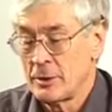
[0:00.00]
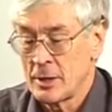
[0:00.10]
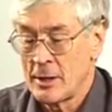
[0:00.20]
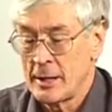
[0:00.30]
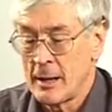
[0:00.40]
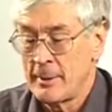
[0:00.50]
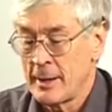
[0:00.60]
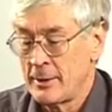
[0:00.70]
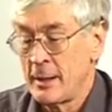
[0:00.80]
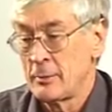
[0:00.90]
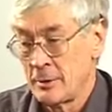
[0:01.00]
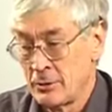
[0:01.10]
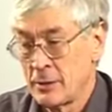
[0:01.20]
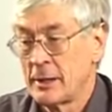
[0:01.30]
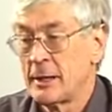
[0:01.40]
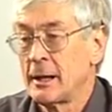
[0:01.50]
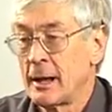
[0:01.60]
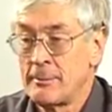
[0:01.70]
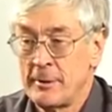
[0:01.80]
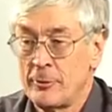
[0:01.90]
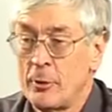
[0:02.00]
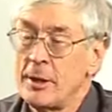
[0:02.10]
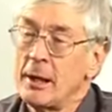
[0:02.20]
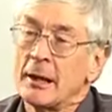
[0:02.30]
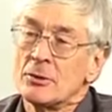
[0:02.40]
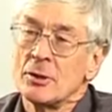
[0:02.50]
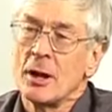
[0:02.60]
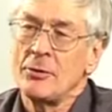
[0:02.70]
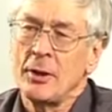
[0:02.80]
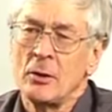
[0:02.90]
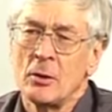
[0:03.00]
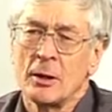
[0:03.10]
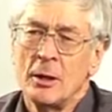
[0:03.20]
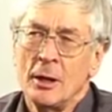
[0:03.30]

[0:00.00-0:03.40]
Tony Abbott, and then with Julia Gillard before the election, and I said, Look,